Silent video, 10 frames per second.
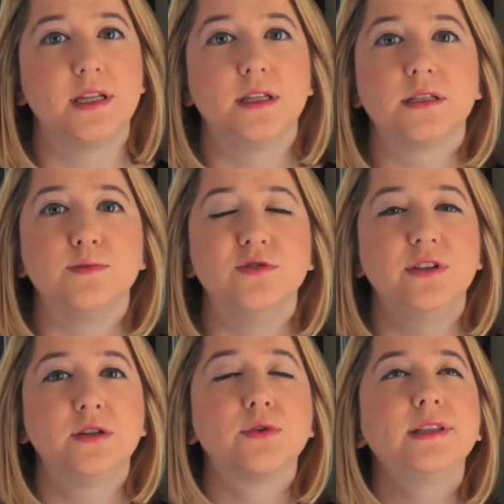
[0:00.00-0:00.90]
in this movie.
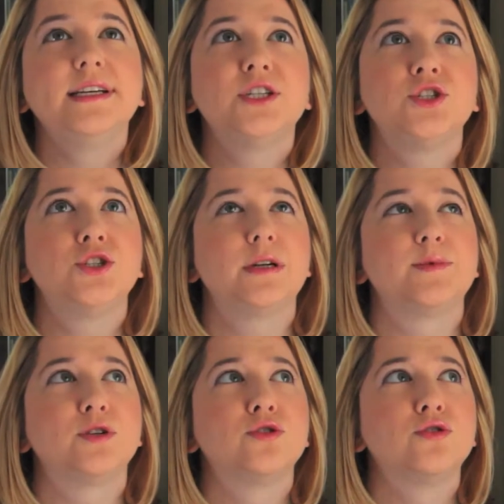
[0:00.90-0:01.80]
The
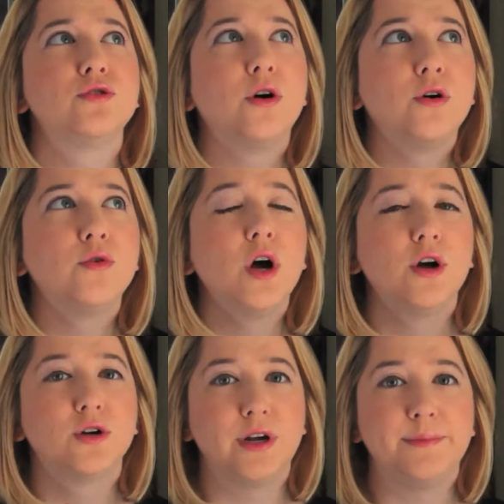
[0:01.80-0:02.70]
relationships are so
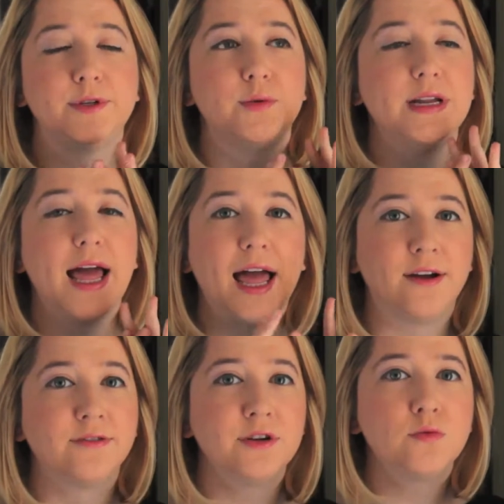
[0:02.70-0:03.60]
great between
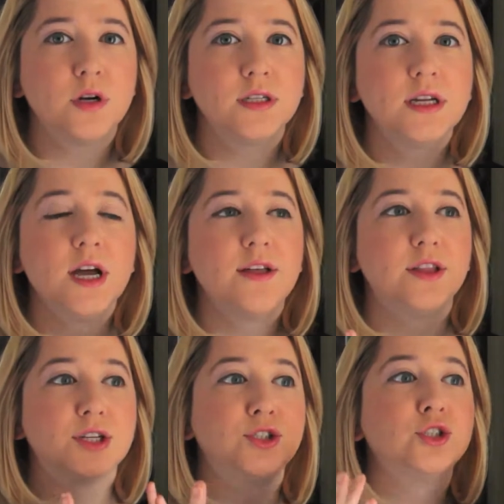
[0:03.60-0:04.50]
everyone.
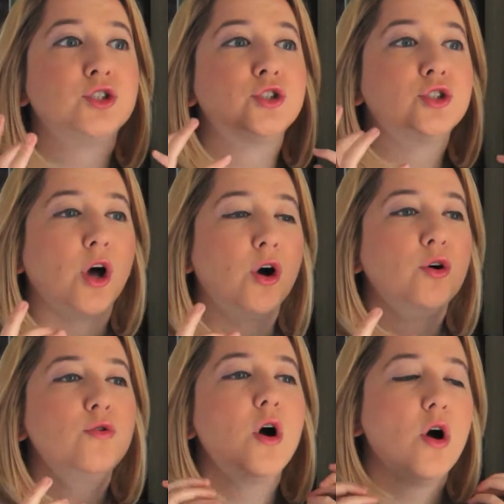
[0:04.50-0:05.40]
They're just
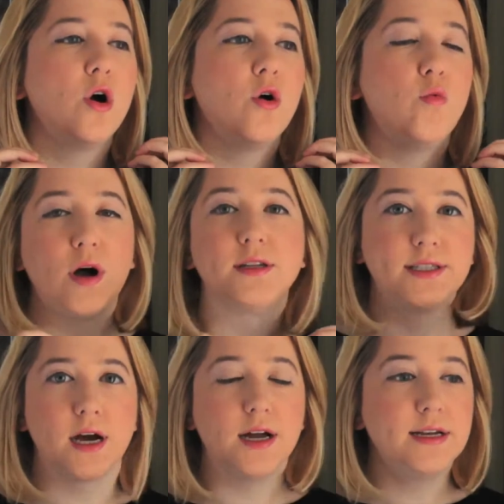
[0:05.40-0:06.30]
so well
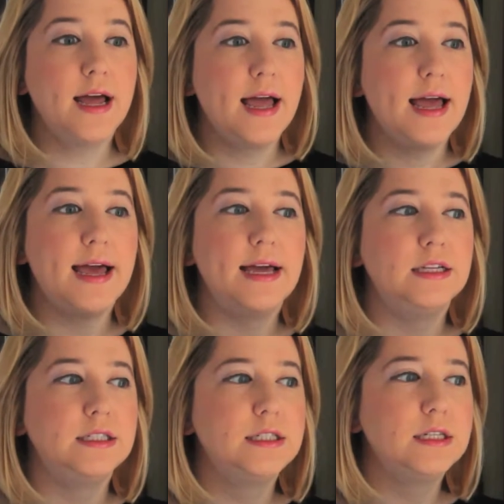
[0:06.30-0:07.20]
done.
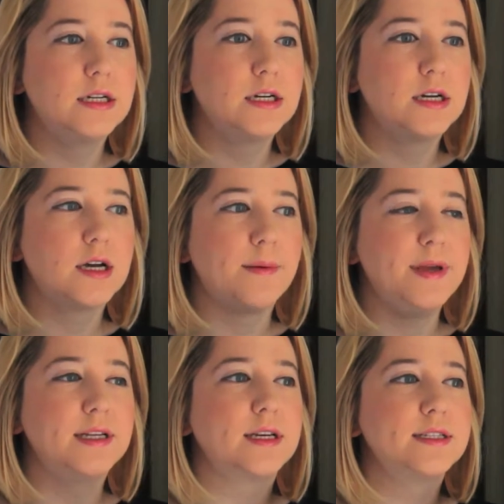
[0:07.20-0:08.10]
And I
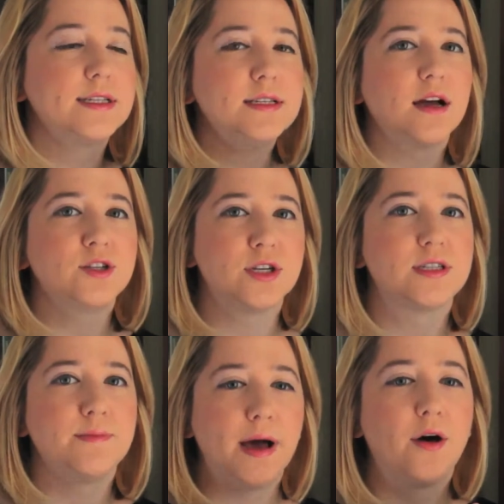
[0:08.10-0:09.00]
mean, because it's not just
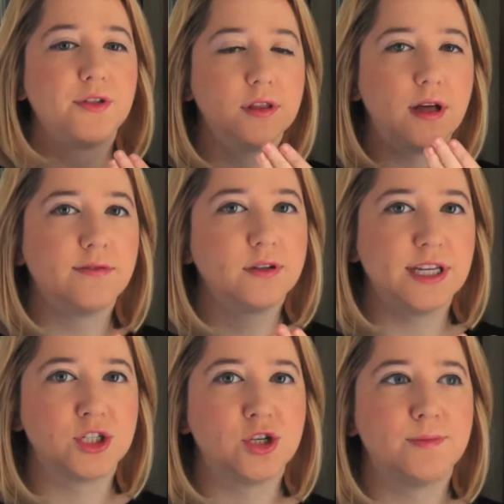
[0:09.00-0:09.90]
about the love
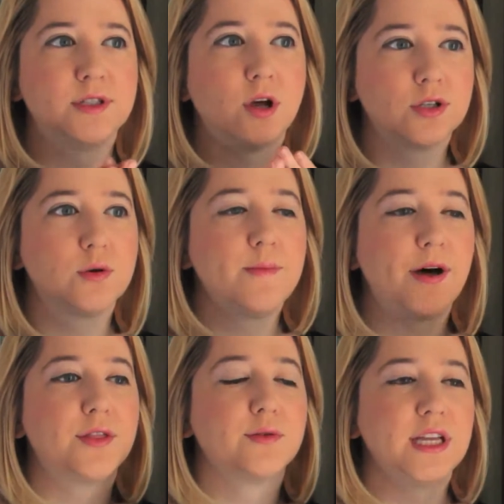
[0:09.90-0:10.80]
relationship, it's also
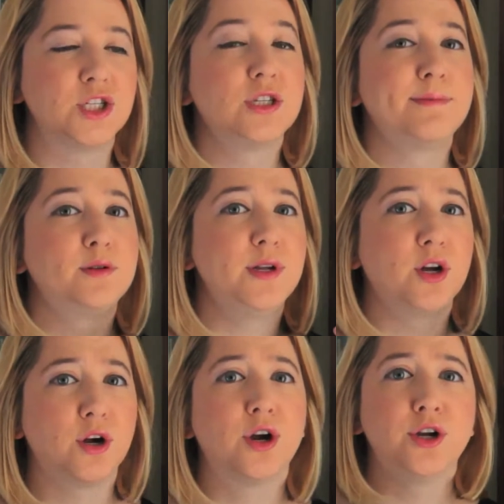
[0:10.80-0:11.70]
about the relationship between
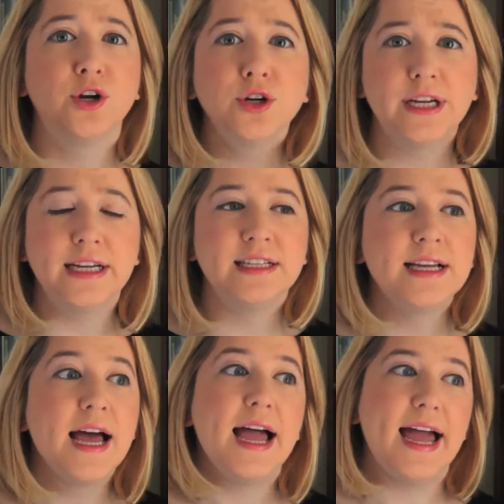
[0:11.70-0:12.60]
her and her kids,
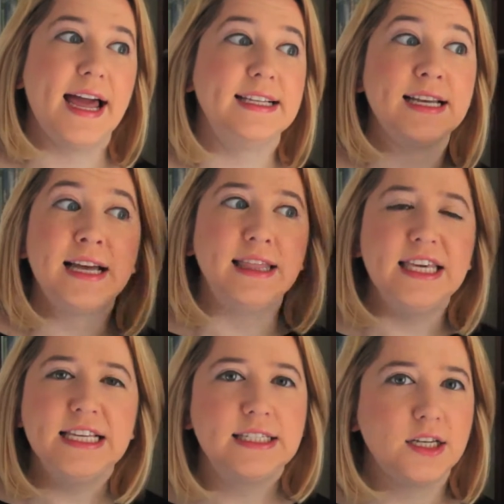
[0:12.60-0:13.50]
and
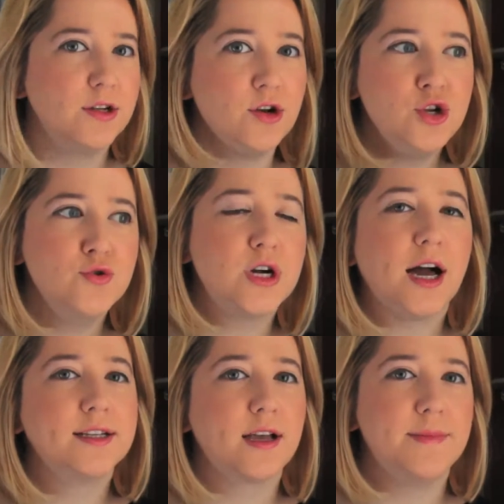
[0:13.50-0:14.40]
these new
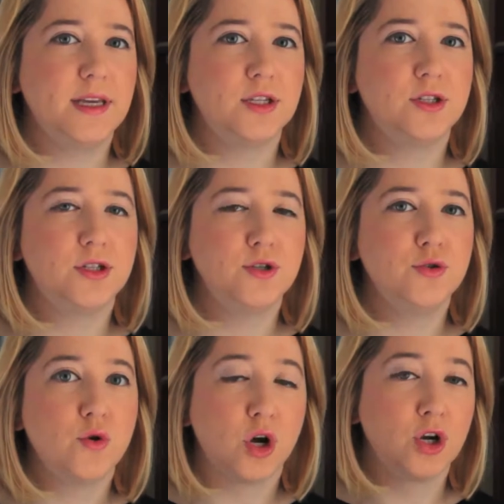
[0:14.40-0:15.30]
guys coming
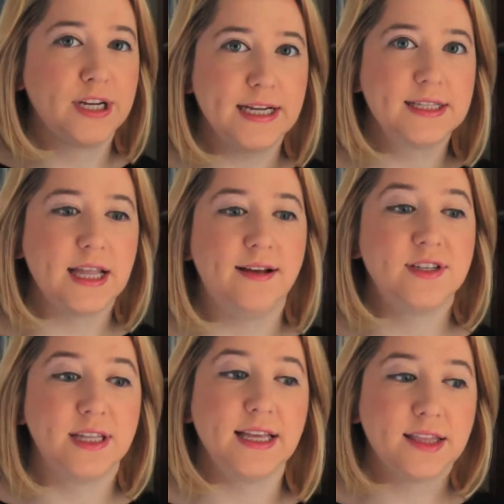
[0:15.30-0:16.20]
into her kids' lives,
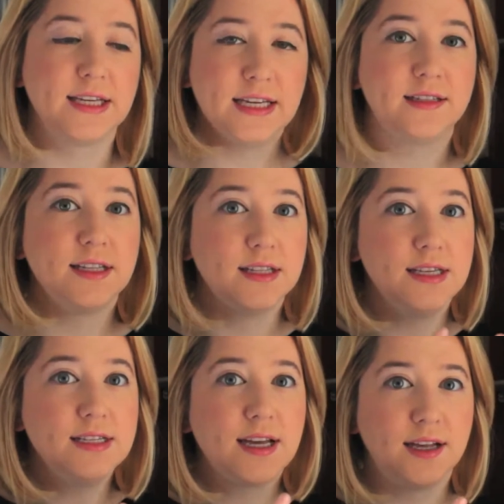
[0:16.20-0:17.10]
and like the kids and
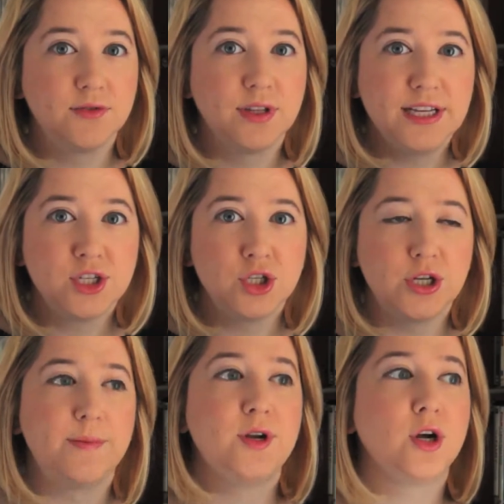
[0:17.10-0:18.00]
these guys'
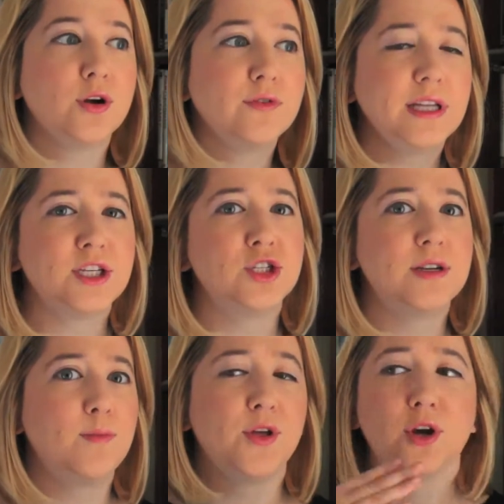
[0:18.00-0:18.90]
relationship, and her
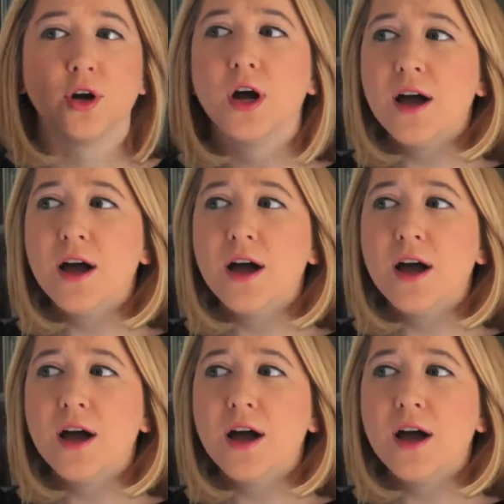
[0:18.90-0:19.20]
relationship with her